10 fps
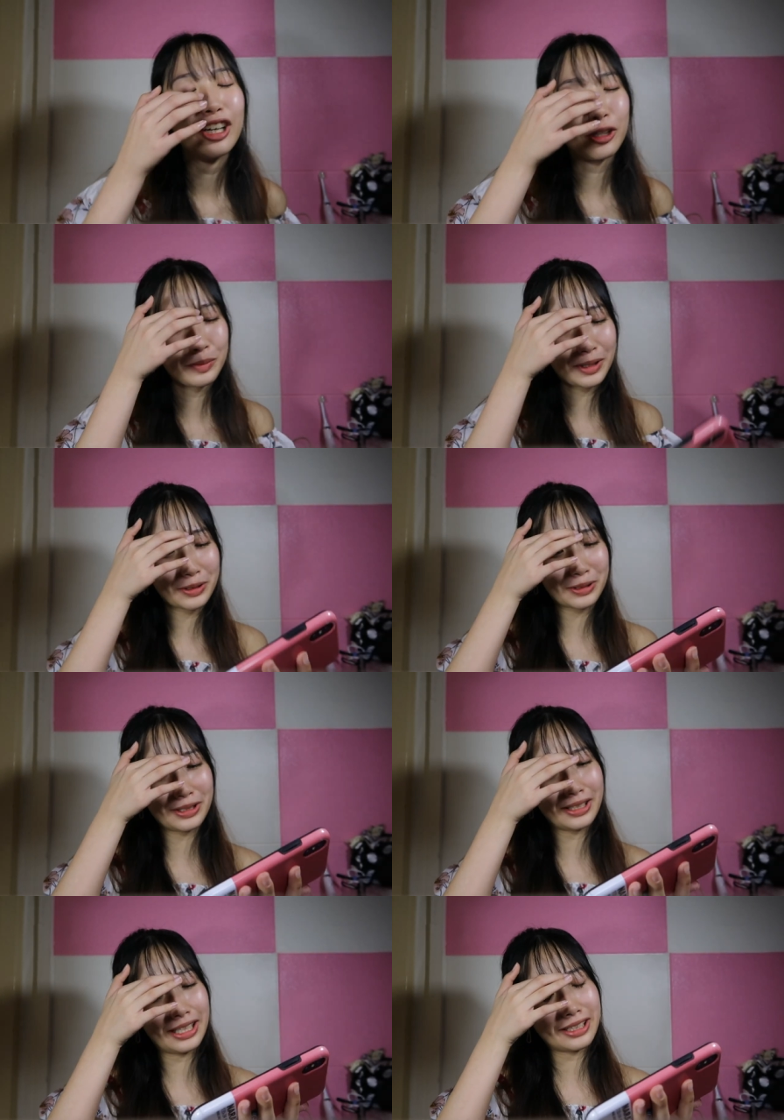Oh my
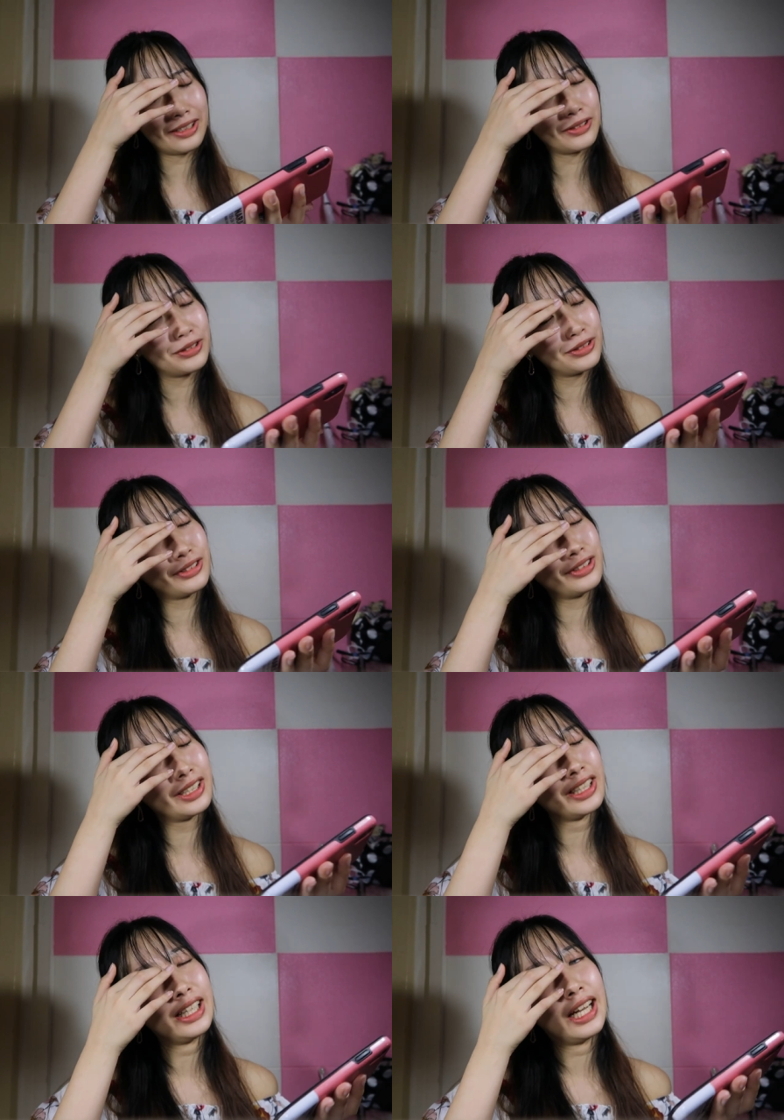god, I tell you.
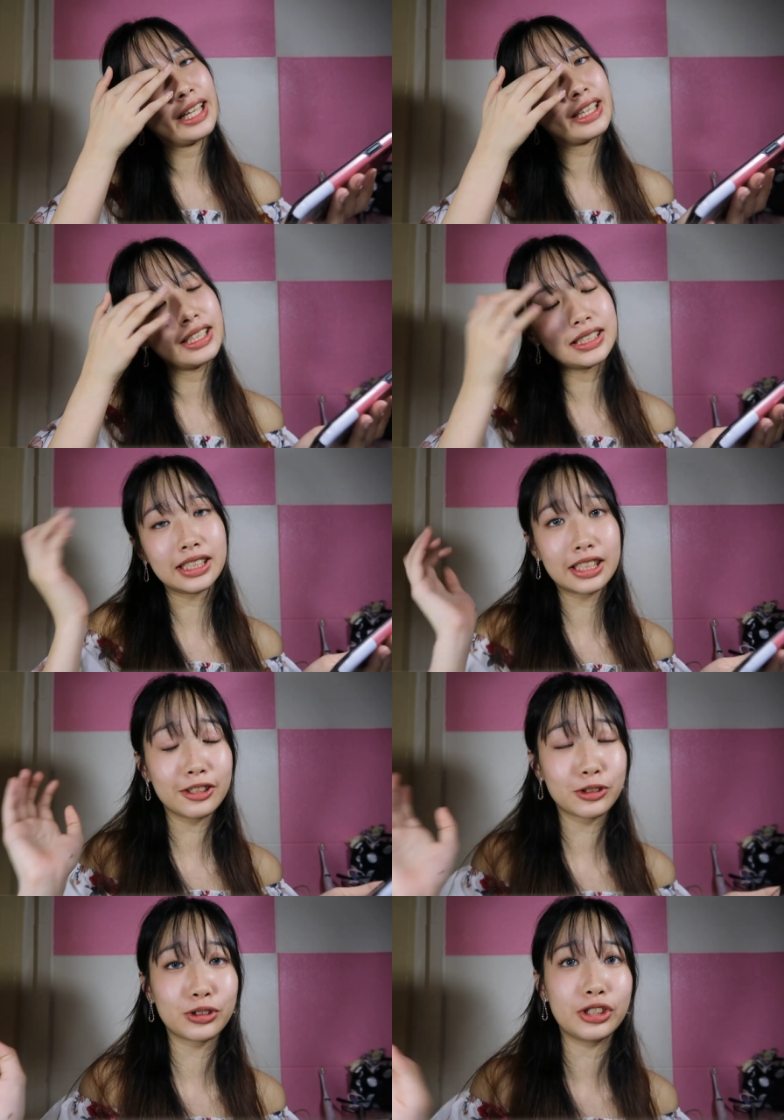I think Sneaky
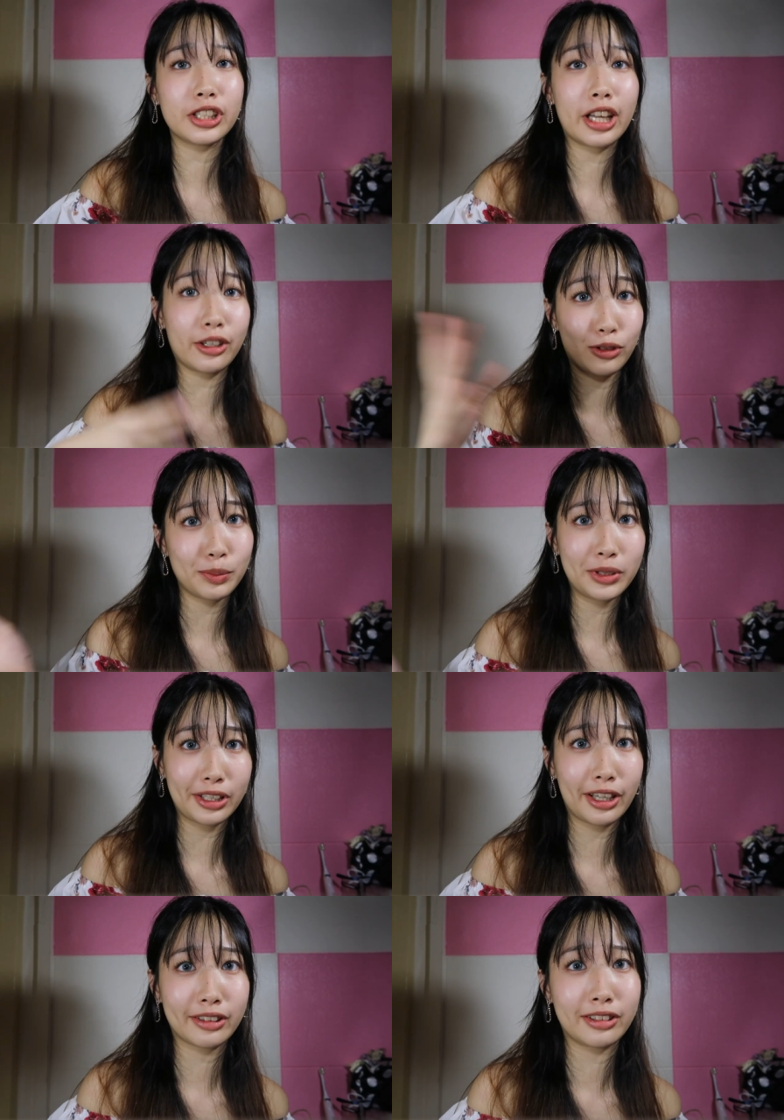Sushi can go be
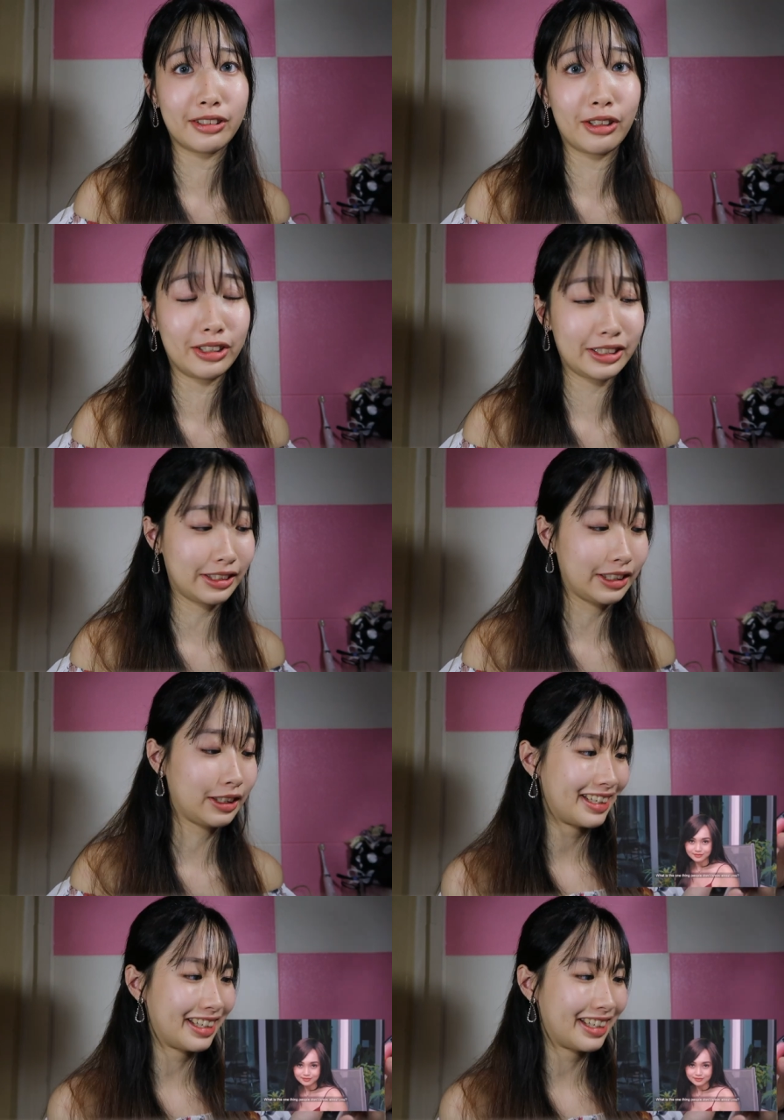an actor, honestly.